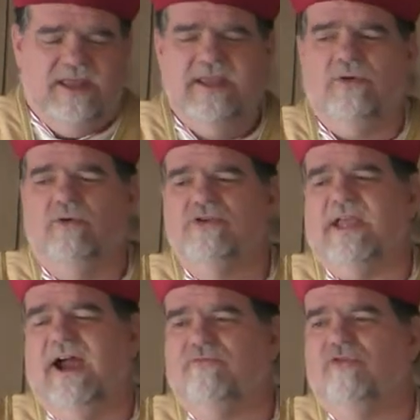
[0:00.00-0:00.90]
he goes
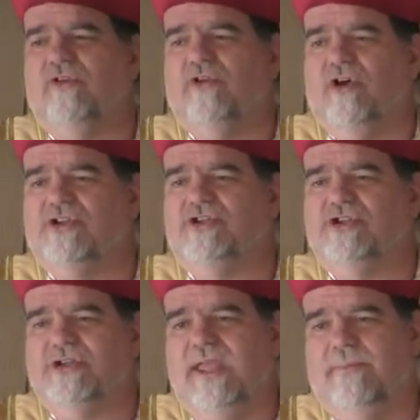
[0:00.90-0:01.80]
after the lost
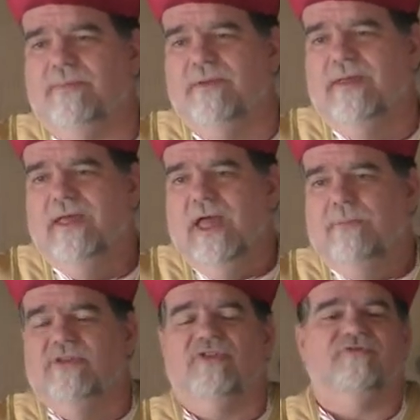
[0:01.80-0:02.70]
sheep.
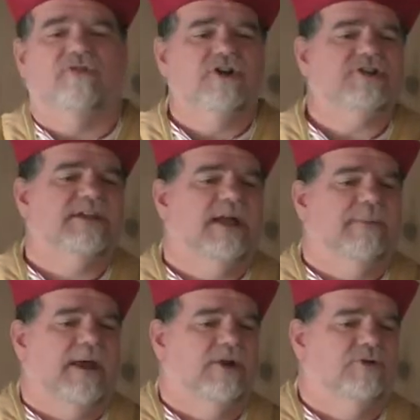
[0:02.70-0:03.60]
But the first thing
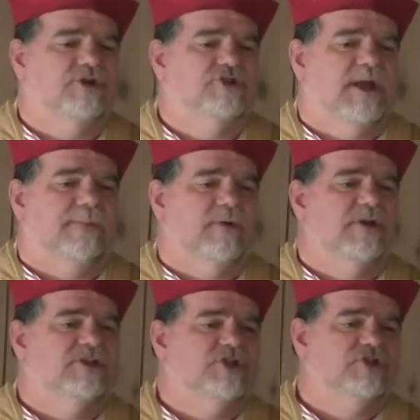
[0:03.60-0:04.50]
about a Good Shepherd
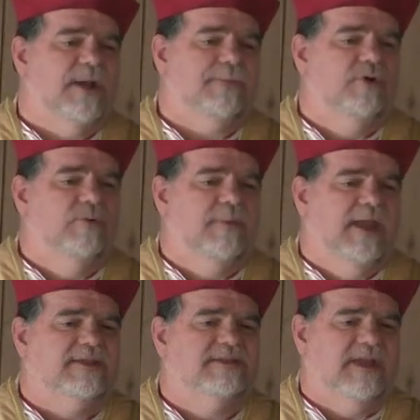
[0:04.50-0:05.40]
is a shepherd who
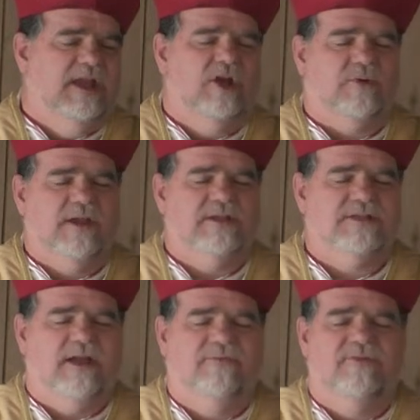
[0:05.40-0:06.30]
makes the
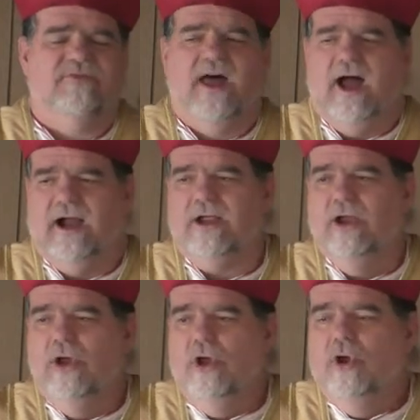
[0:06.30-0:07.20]
increase of the flock,
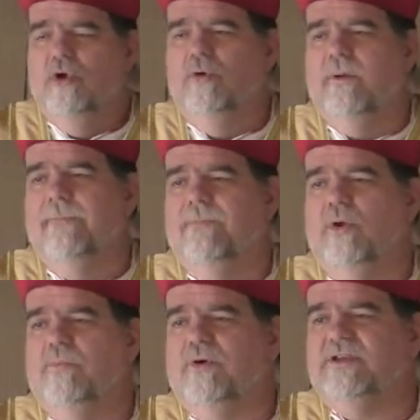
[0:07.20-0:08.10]

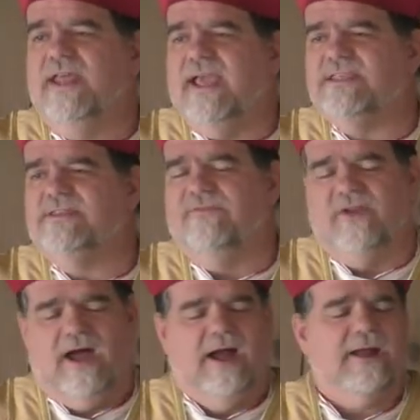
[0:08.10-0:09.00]
who protects the
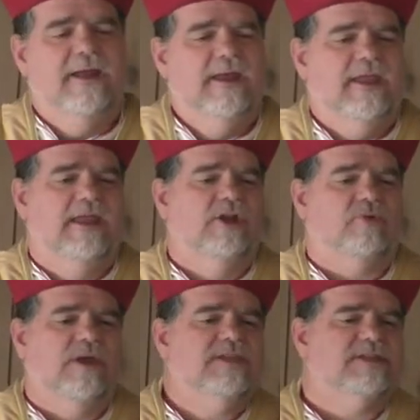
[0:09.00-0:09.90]
flock,
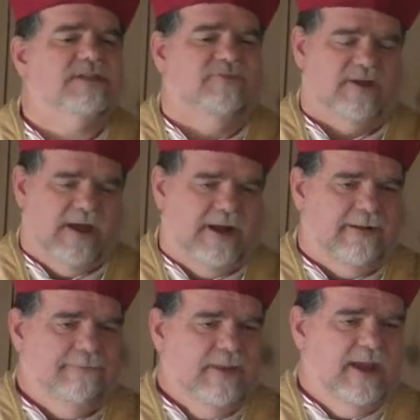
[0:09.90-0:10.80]
increases the flock,
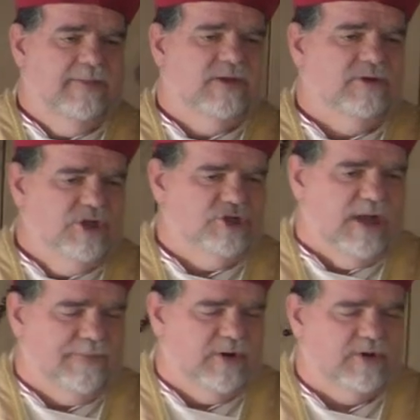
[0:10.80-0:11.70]
and the Good
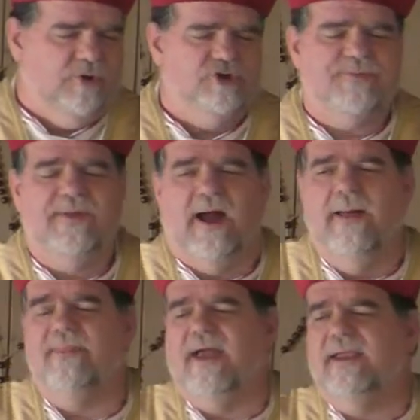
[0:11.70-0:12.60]
Shepherd goes
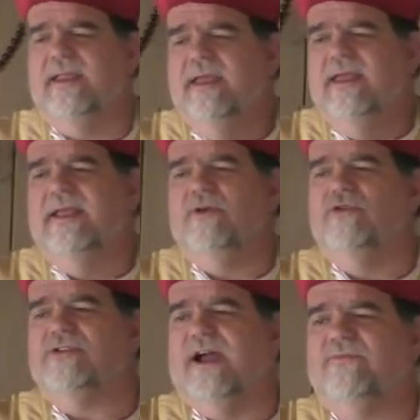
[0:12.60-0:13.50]
beyond that and
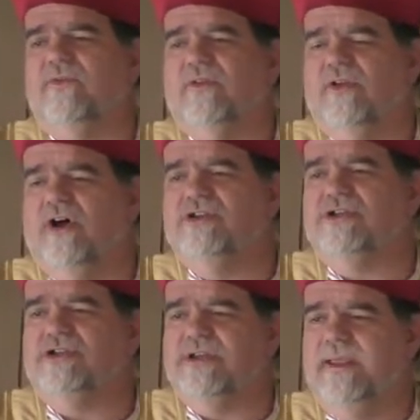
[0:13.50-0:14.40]
goes after the lost
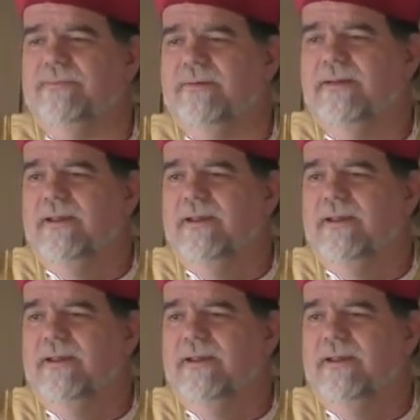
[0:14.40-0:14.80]
sheep.